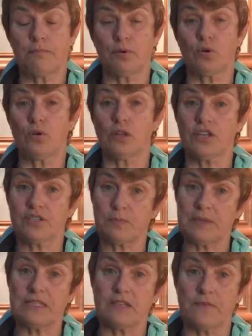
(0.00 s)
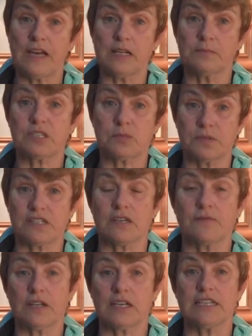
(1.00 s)
ball that's been developed
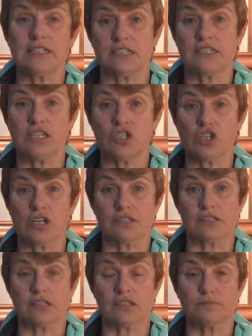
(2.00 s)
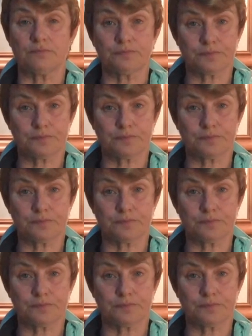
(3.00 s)
specifically to teach youngsters.